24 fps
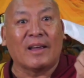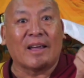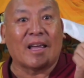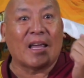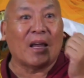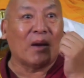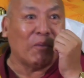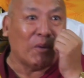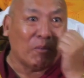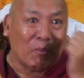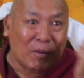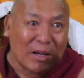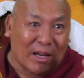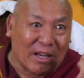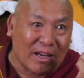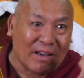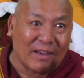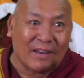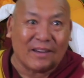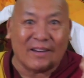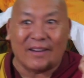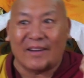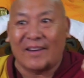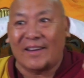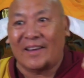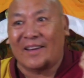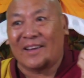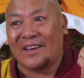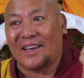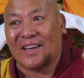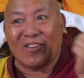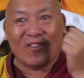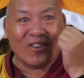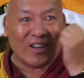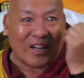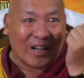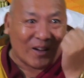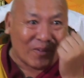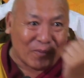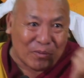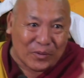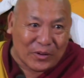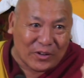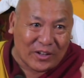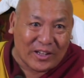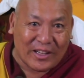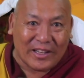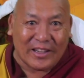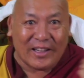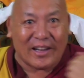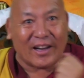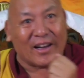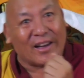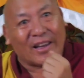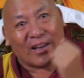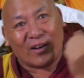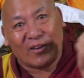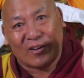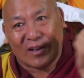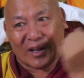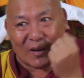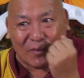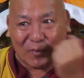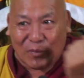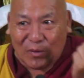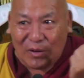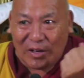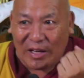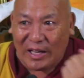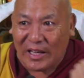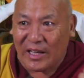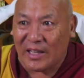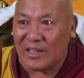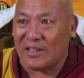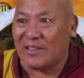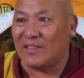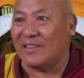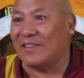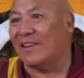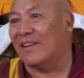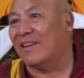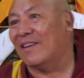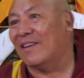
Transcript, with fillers: Can we meet? Can you come for dinner? Can you come for lunch?